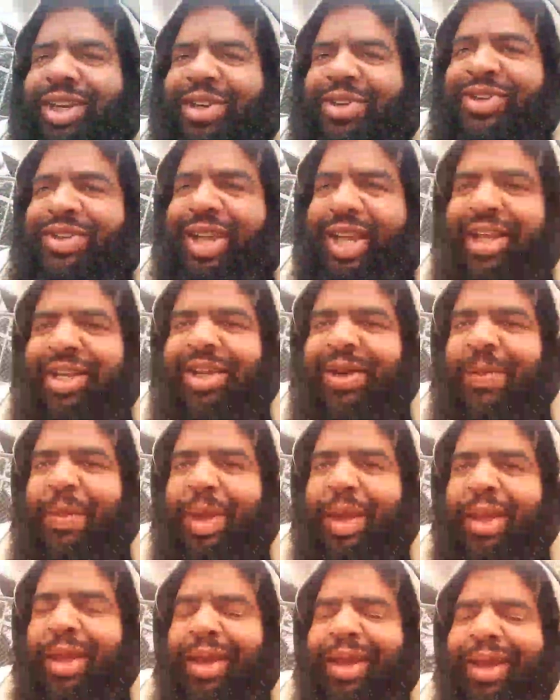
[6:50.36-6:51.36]
her stand up
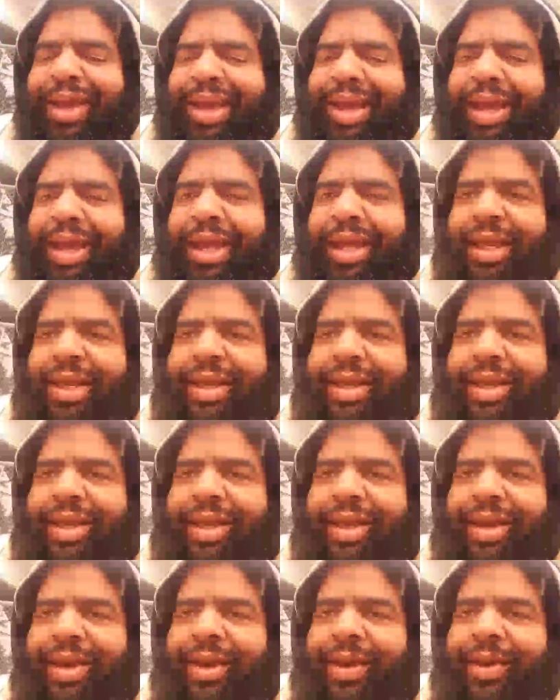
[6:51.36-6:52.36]
and
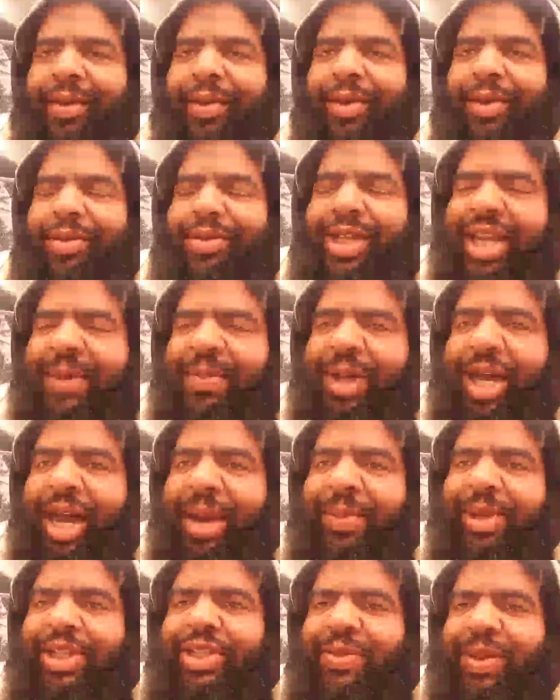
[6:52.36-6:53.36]
her stand up
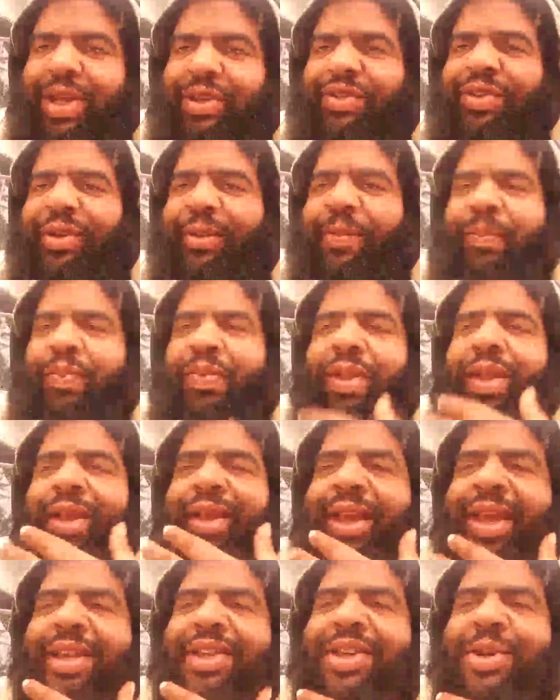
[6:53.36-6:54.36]
comedy special,
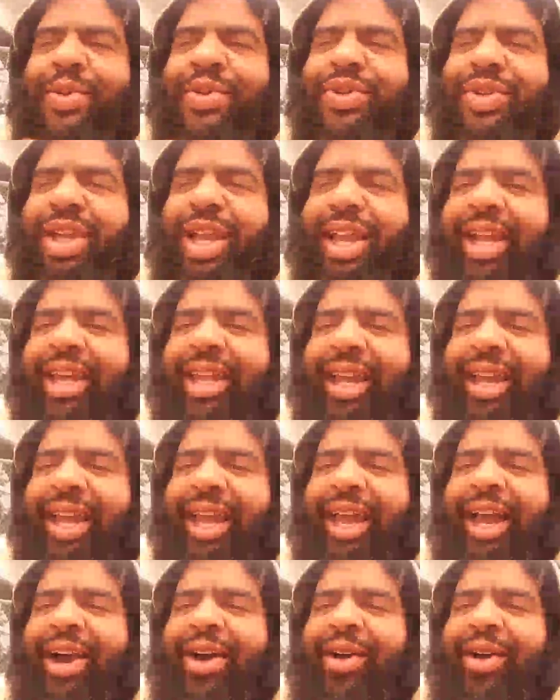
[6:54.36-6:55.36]
and she was saying like
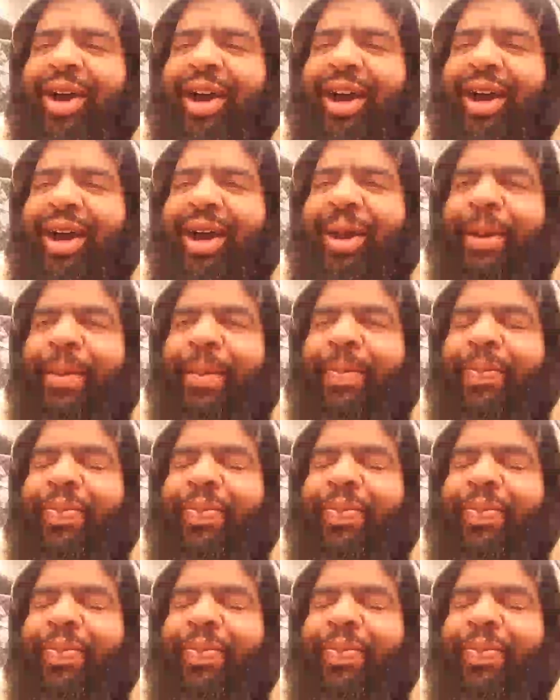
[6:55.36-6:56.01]
how